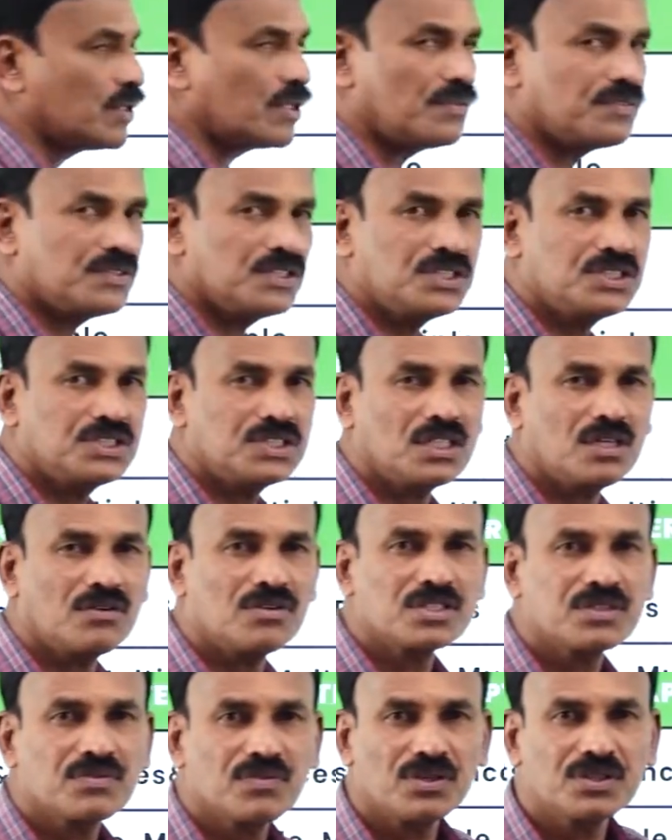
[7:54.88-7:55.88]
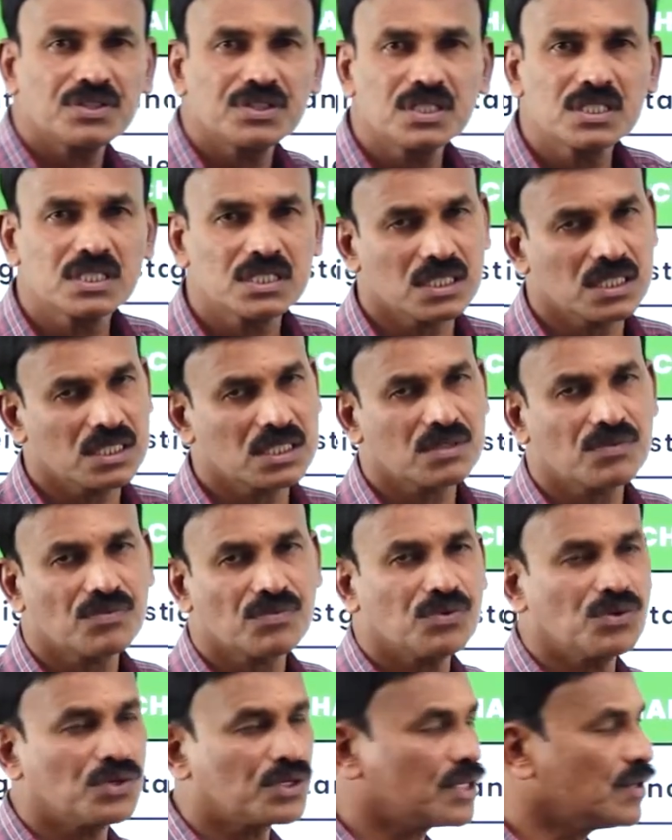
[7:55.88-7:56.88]
of teaching hours for this is
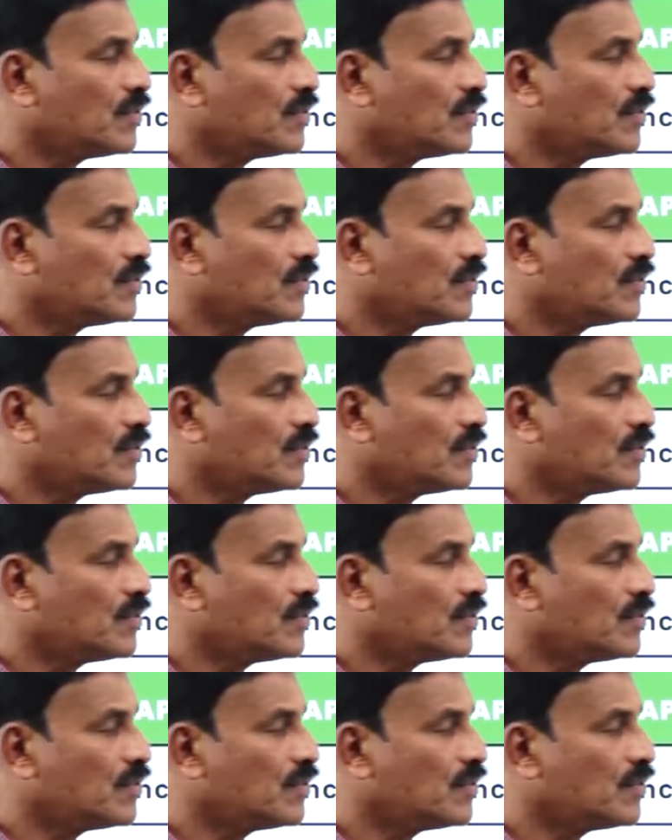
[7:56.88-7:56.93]
four